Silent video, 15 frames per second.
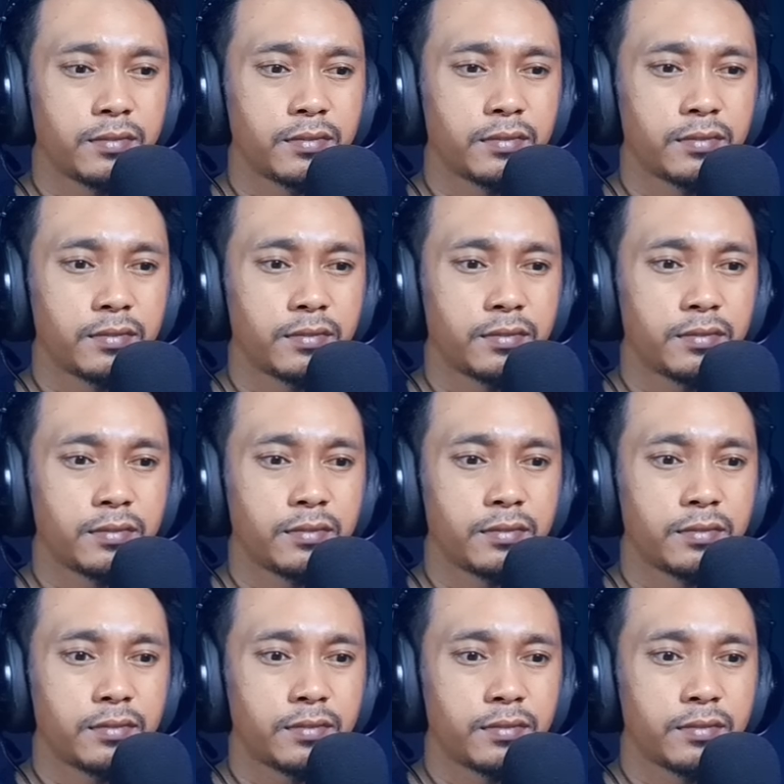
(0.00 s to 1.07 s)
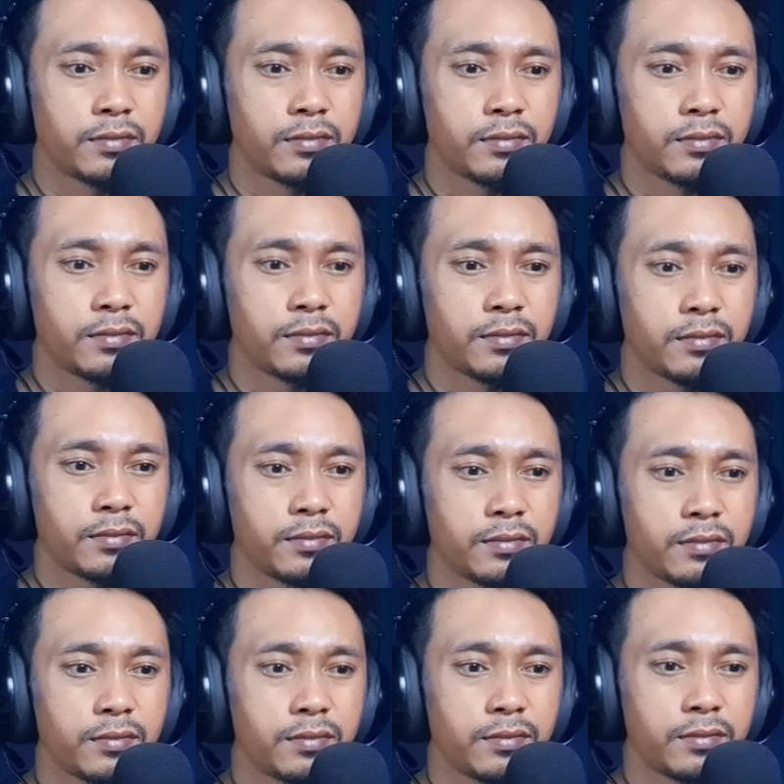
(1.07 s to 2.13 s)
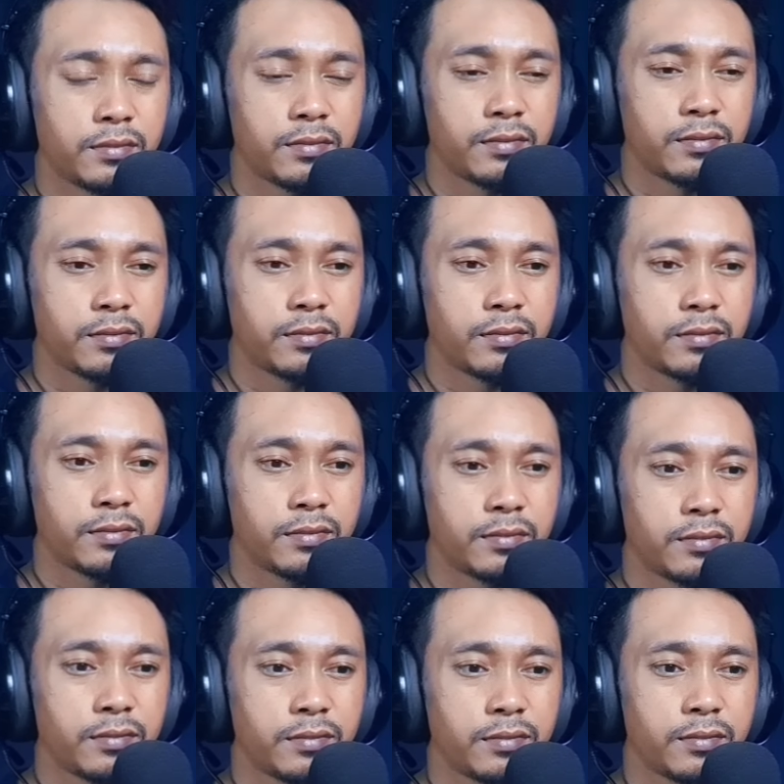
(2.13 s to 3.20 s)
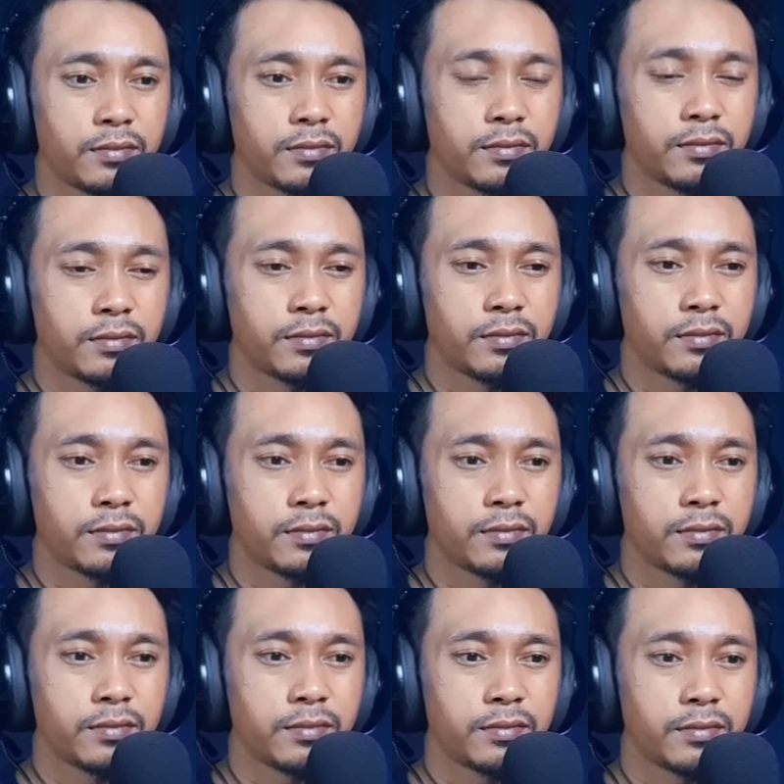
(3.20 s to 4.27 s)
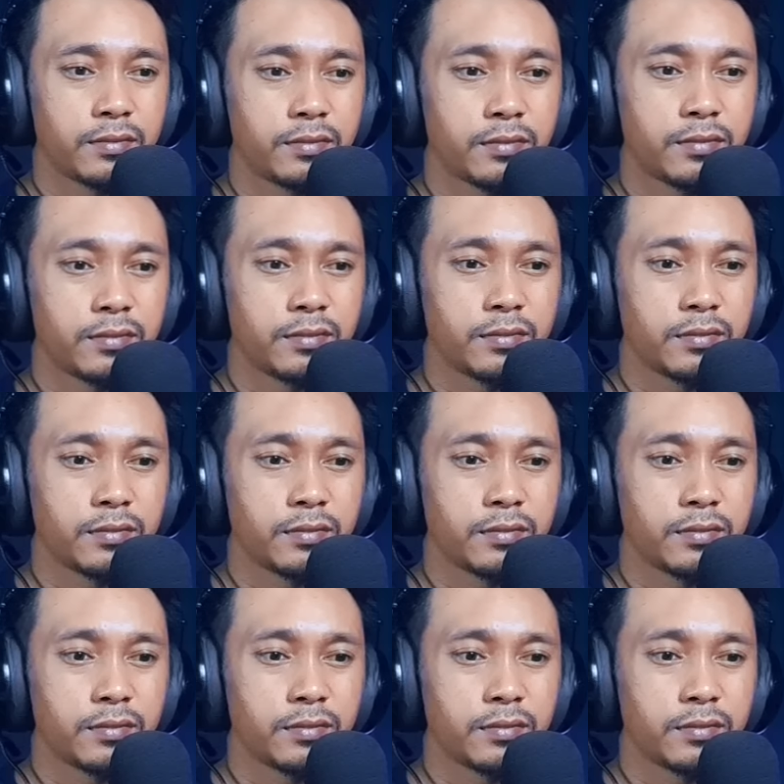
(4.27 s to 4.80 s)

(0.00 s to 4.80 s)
This person isn't speaking.